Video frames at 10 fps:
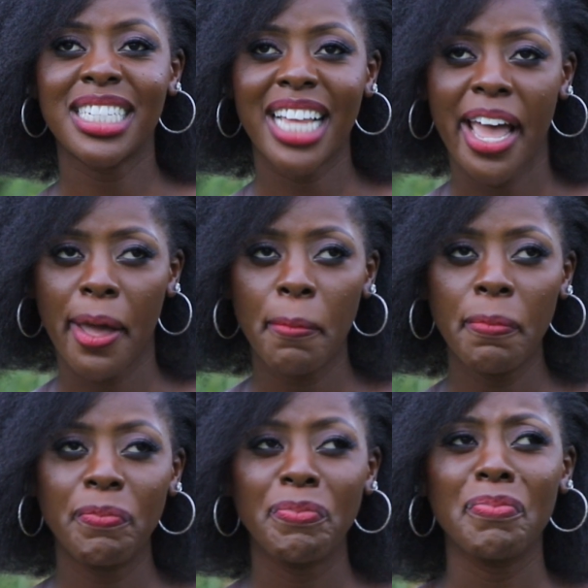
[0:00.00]
time,
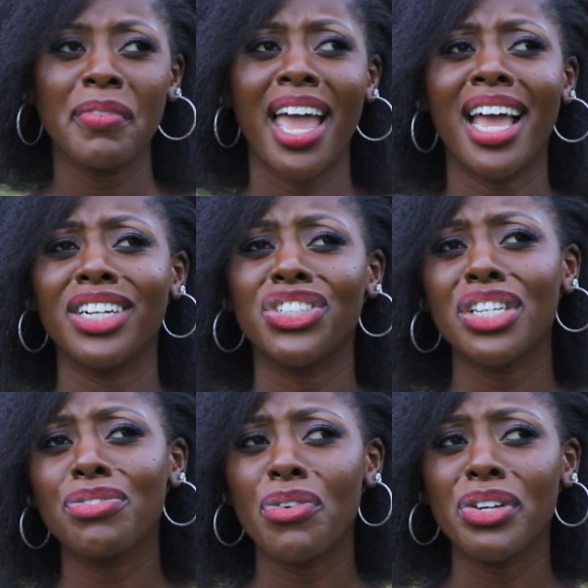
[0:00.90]
I had
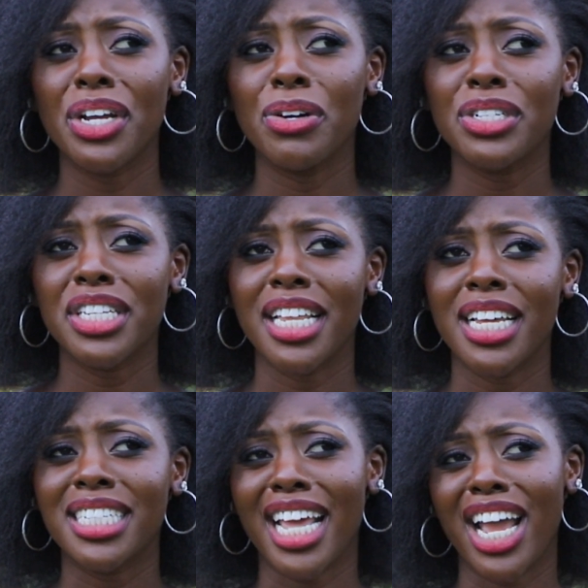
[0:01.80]
just found out
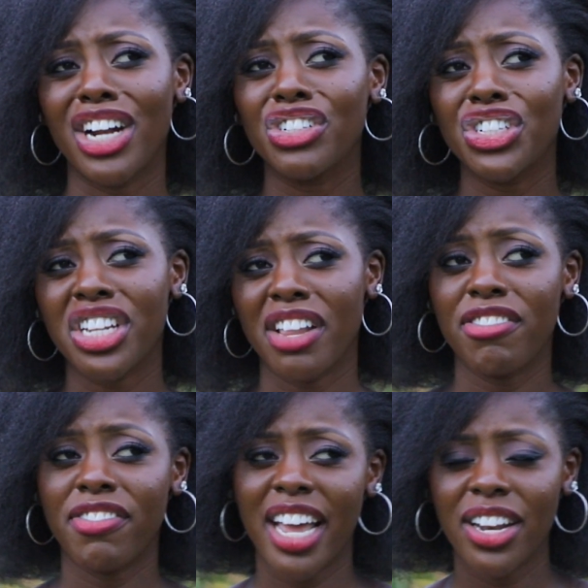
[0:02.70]
that I had reached the
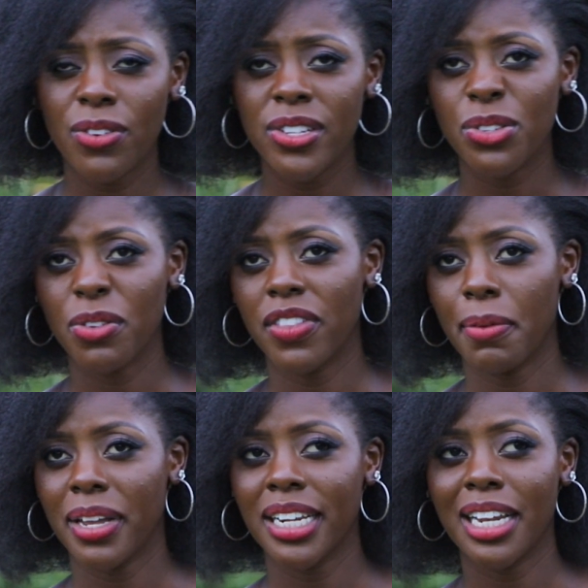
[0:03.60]
finals of the
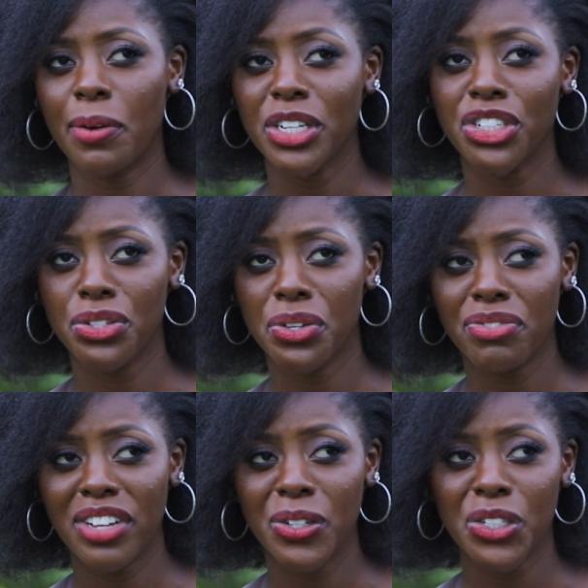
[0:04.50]
Mandela Washington
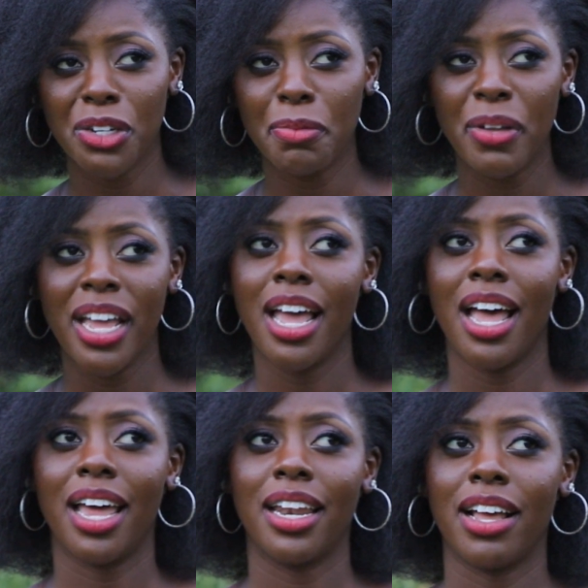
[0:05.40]
Fellowship
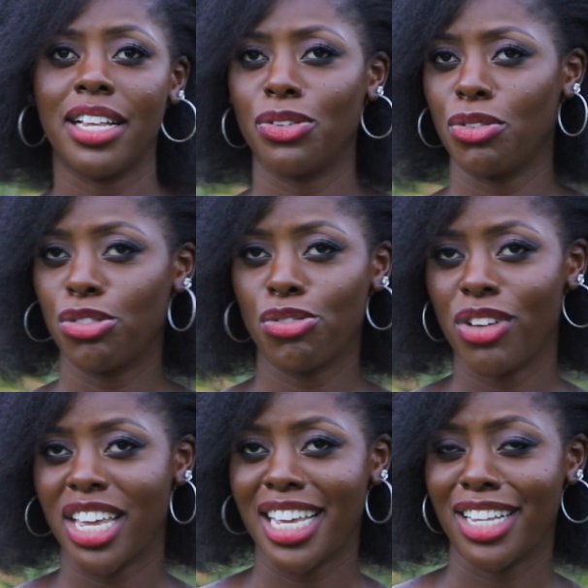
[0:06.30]
and I was not
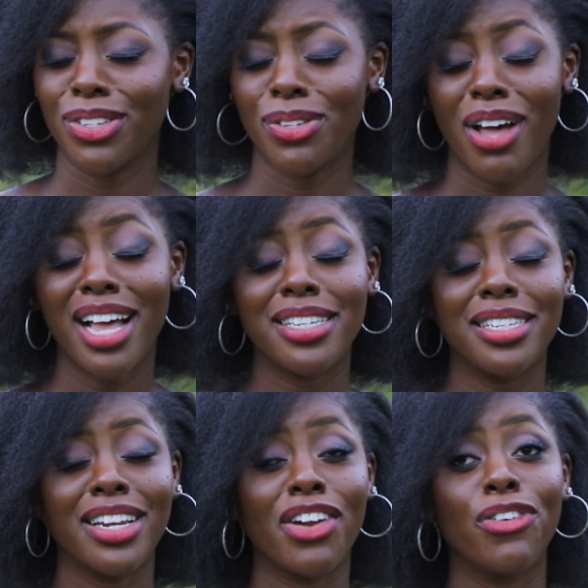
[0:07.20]
going in. So I was
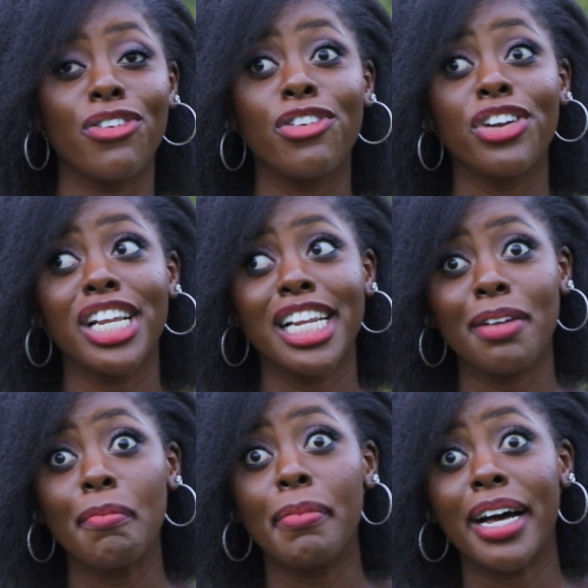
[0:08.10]
in a
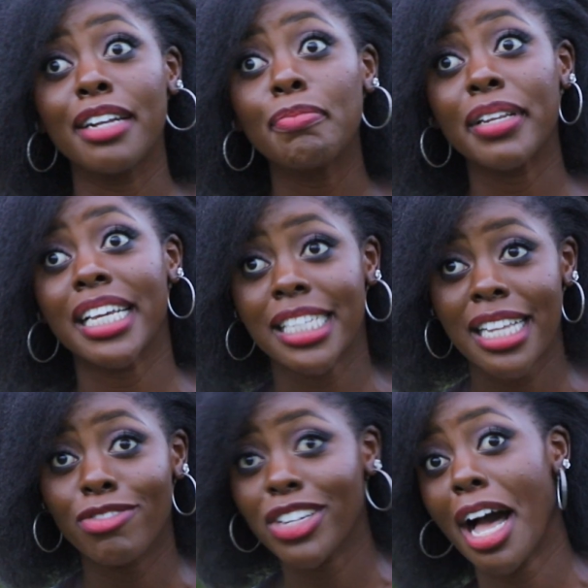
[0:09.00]
really bad place
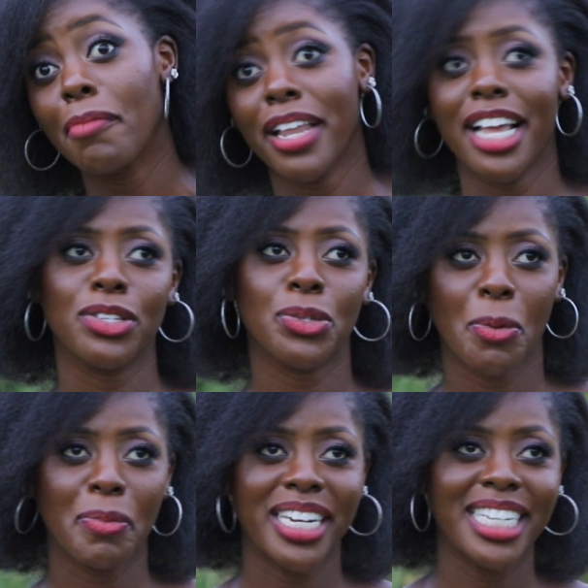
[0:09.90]
after applying
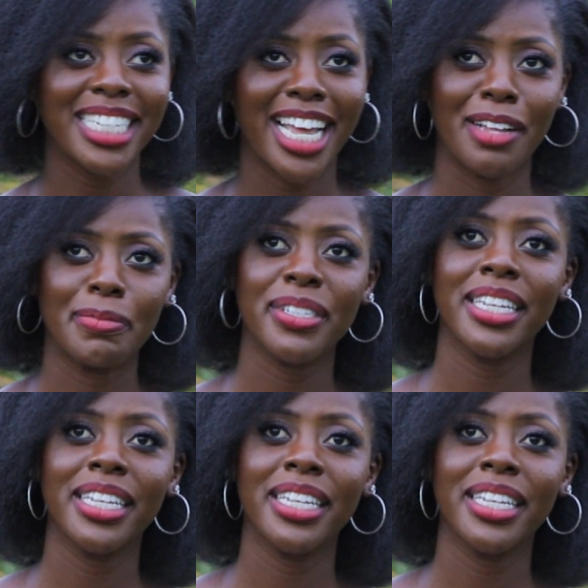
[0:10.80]
so many times.